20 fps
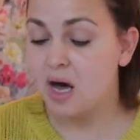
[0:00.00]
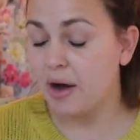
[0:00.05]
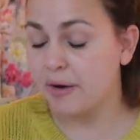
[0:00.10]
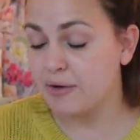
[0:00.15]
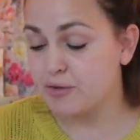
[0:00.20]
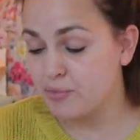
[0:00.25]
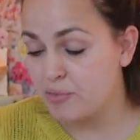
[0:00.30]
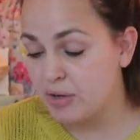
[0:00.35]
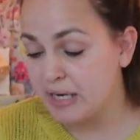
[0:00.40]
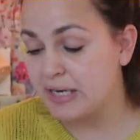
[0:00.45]
I
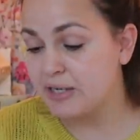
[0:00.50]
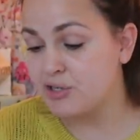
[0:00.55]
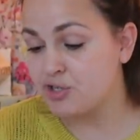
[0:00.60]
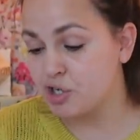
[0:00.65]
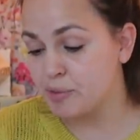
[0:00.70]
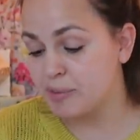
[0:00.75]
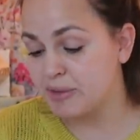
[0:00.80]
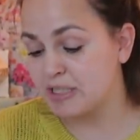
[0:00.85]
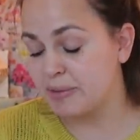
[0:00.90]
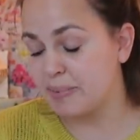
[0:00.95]
was really
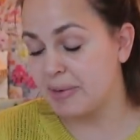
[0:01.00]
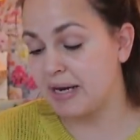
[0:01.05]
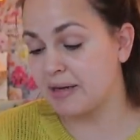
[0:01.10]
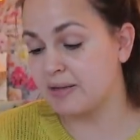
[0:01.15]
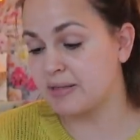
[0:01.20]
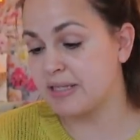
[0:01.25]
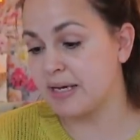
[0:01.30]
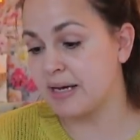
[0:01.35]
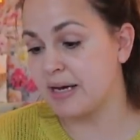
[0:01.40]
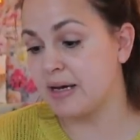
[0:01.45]
dubious
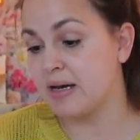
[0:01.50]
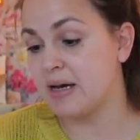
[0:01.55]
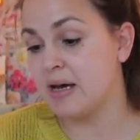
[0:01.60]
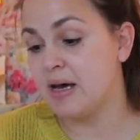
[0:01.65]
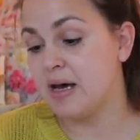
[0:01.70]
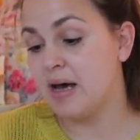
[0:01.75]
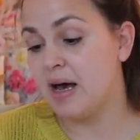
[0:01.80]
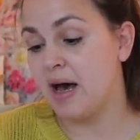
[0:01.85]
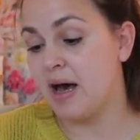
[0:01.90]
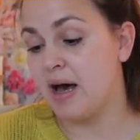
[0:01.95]
about it.
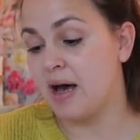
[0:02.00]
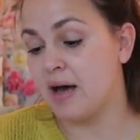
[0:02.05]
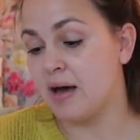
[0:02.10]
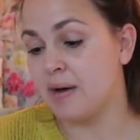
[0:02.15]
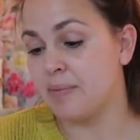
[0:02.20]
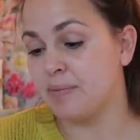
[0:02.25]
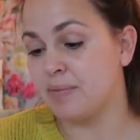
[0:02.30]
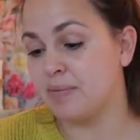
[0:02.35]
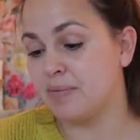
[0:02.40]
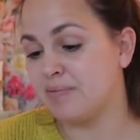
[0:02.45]

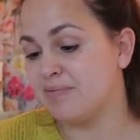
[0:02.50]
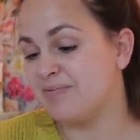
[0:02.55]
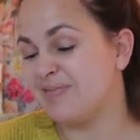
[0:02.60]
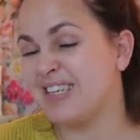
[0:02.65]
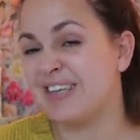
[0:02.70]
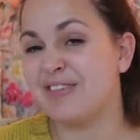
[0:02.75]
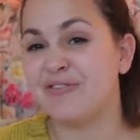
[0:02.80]
I